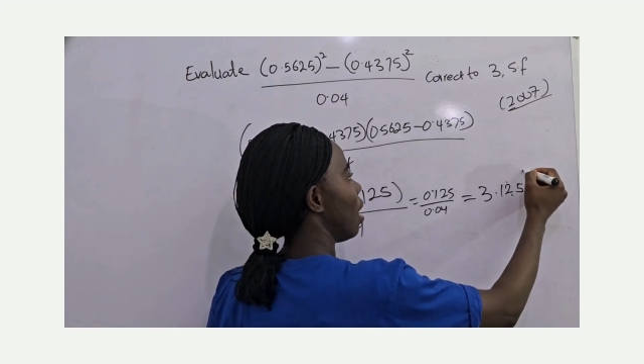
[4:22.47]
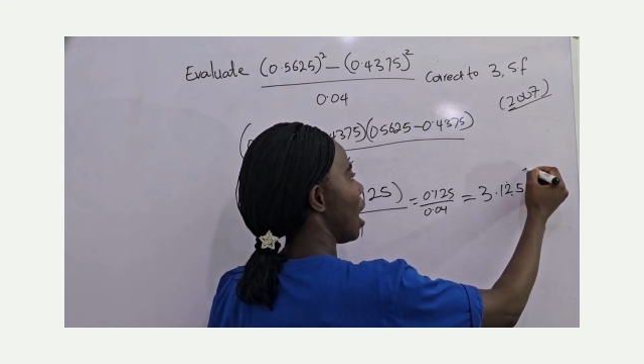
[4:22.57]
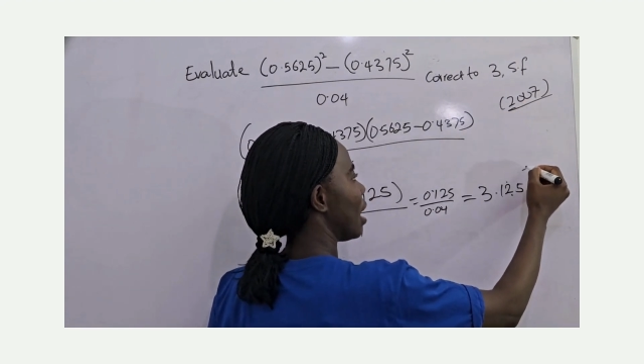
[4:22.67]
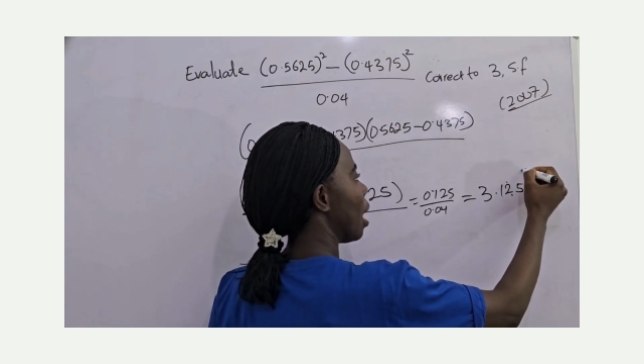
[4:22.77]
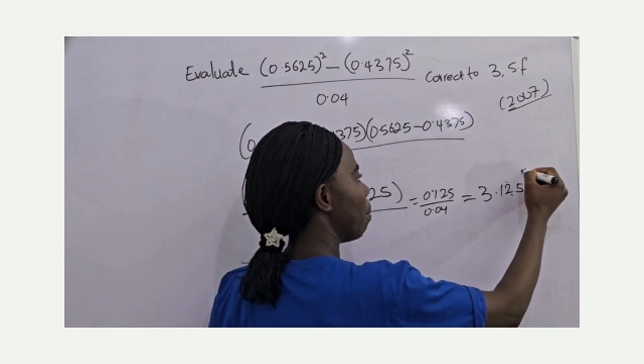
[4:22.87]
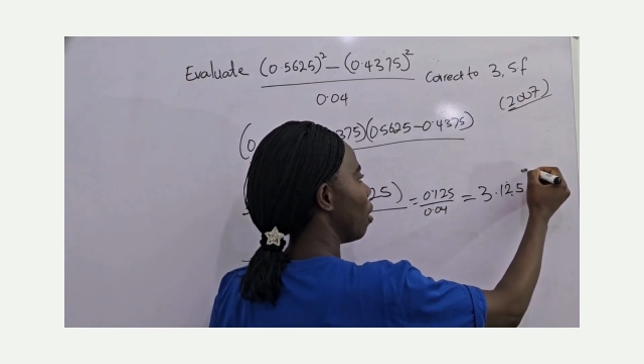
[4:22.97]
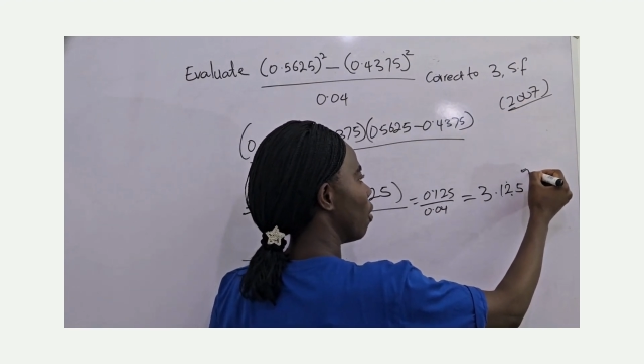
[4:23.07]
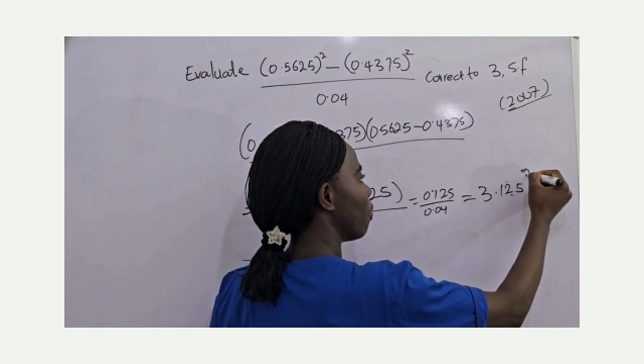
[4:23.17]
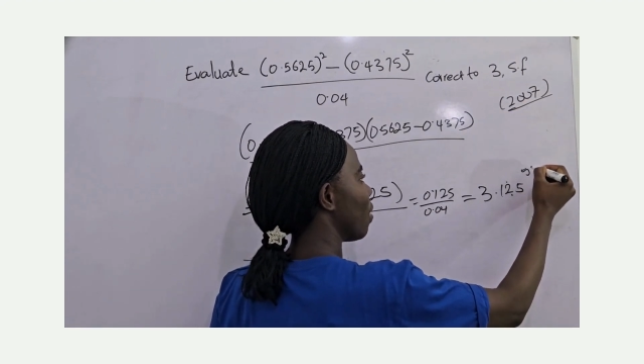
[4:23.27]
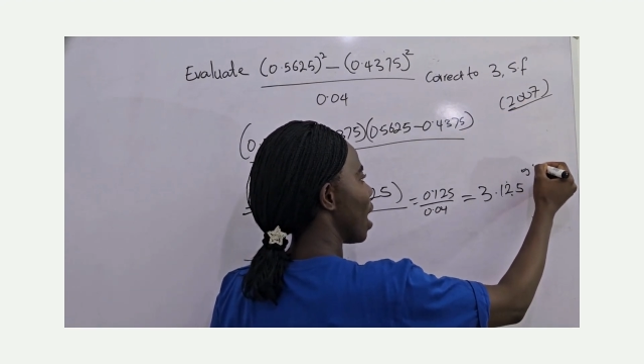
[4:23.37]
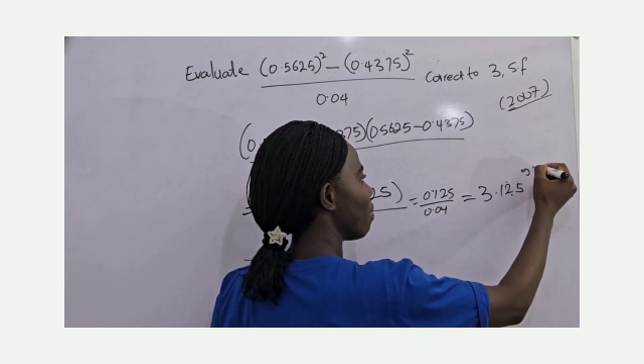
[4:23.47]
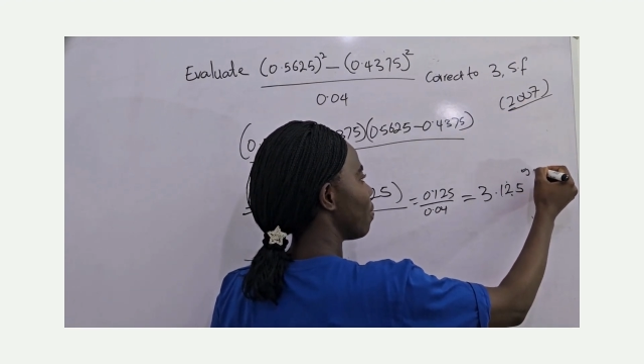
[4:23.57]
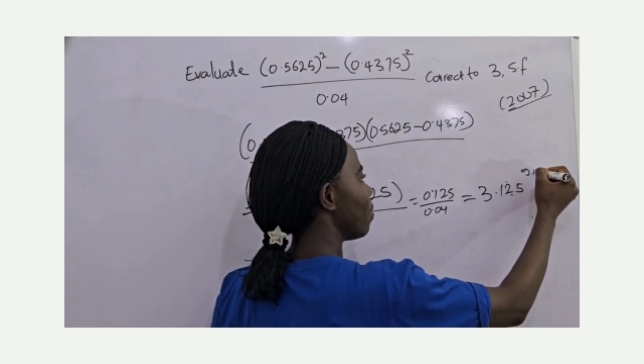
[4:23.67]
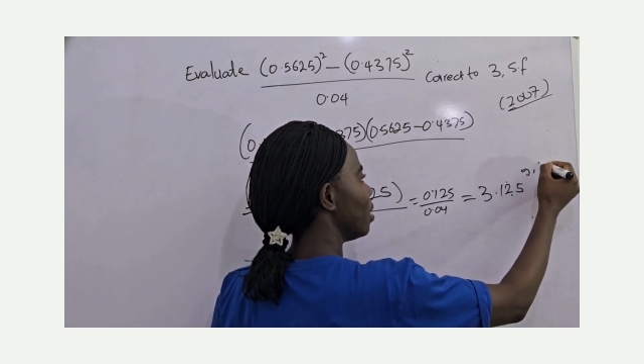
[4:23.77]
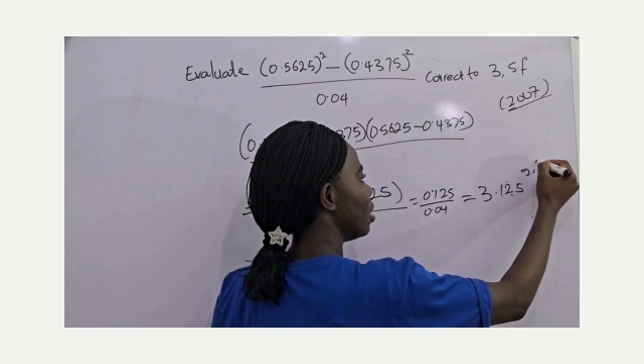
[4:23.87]
and above,
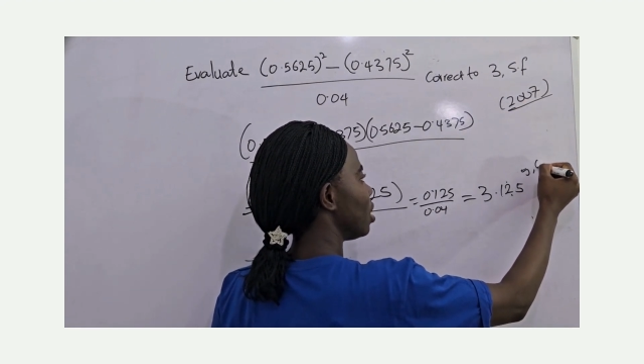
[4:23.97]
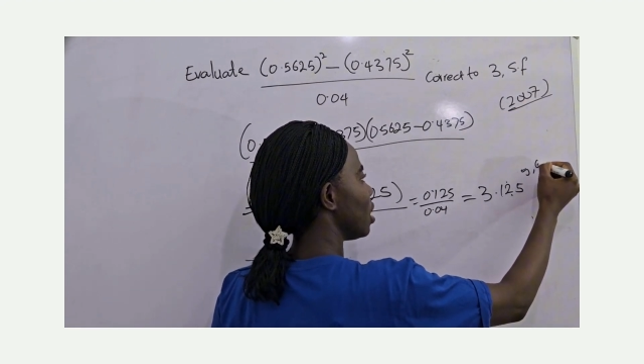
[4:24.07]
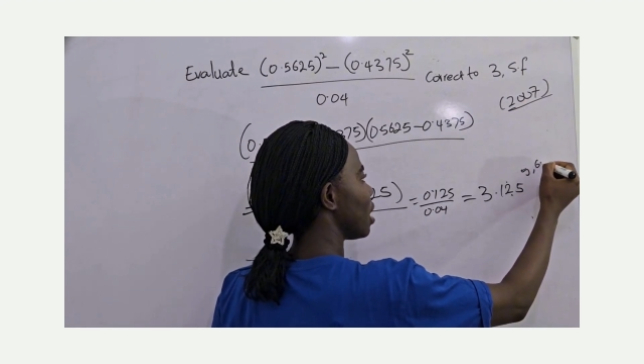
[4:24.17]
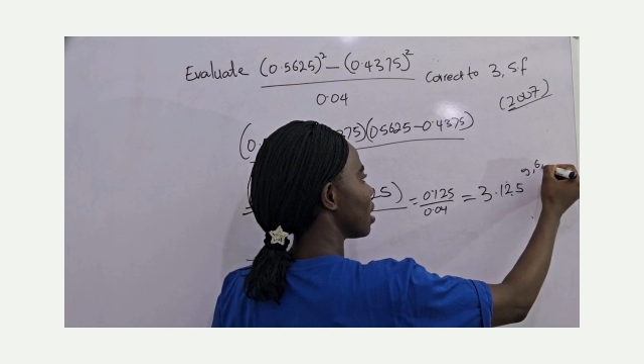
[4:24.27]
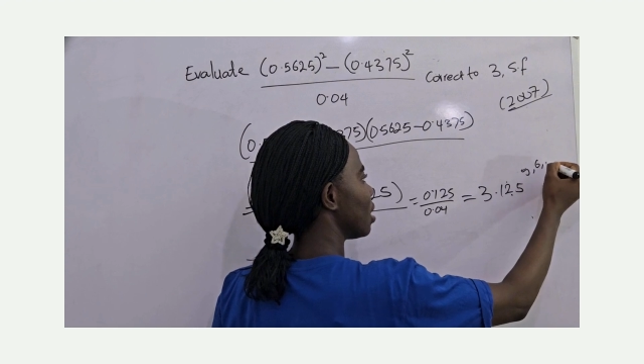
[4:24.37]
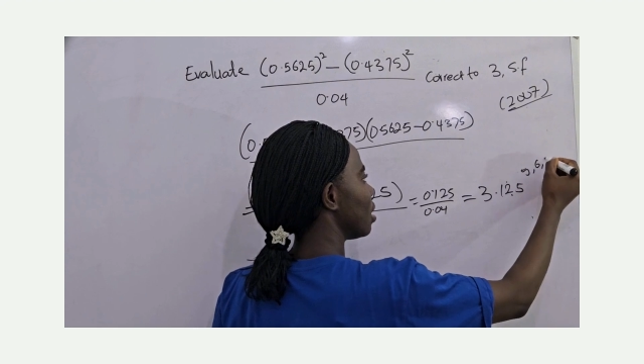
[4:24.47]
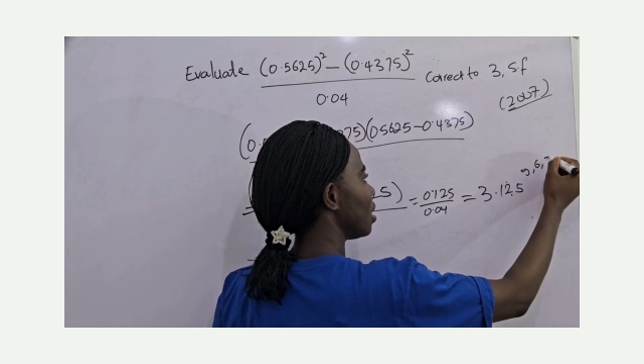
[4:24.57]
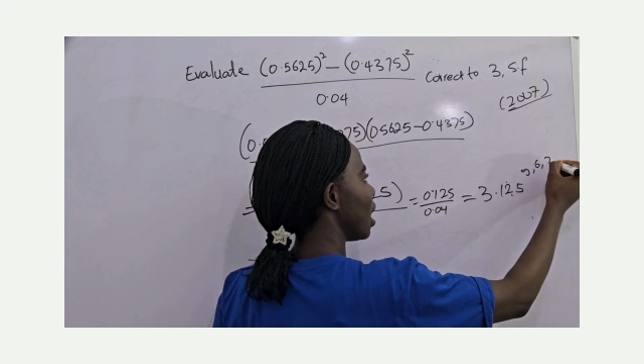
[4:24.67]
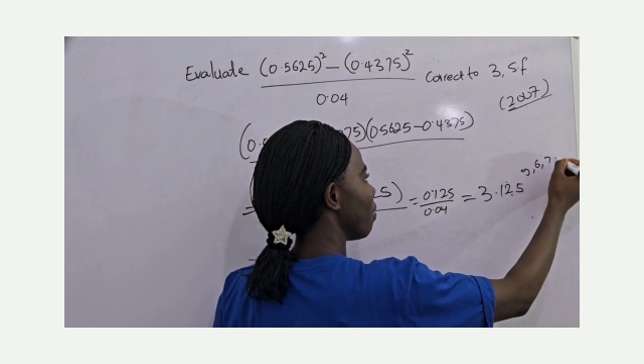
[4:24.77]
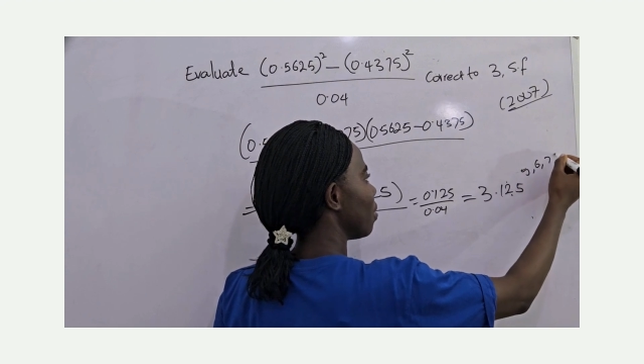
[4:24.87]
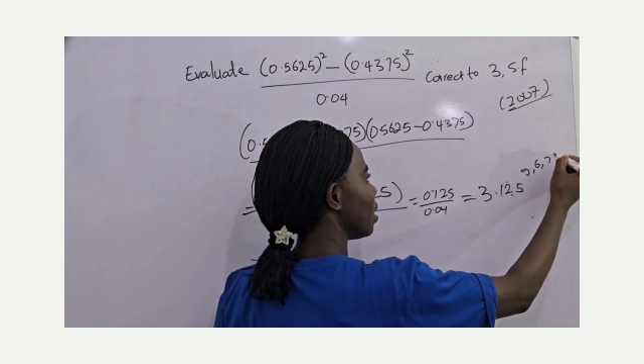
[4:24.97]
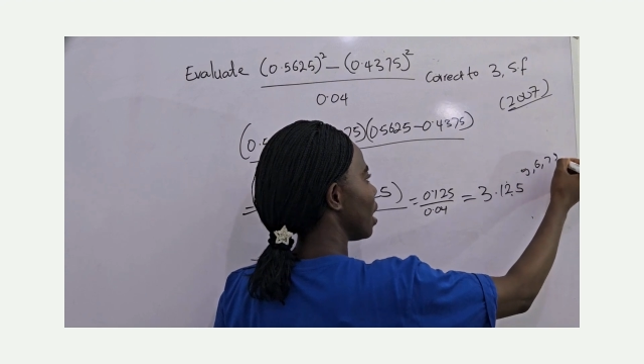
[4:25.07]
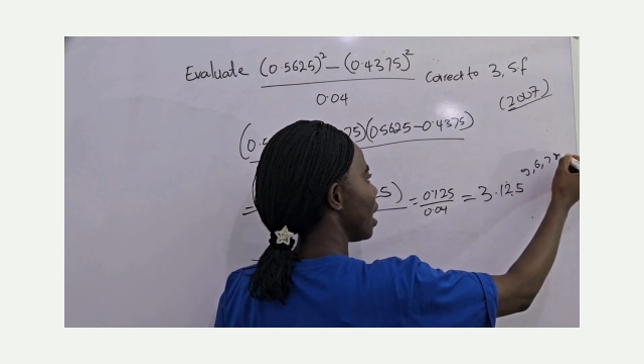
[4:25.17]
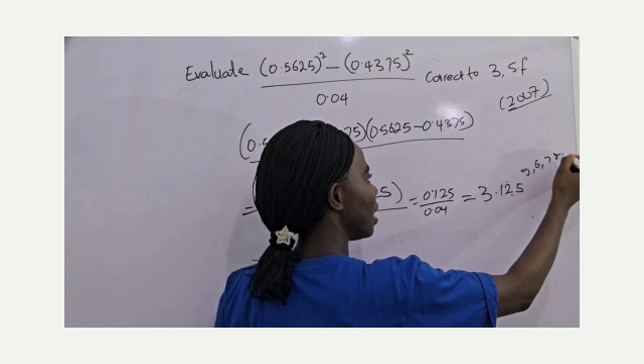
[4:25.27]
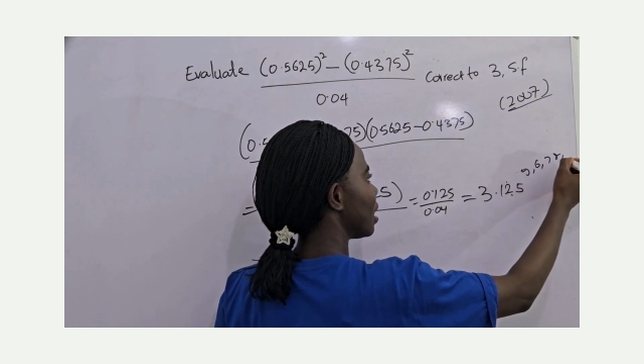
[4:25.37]
5, 6, 7, 8,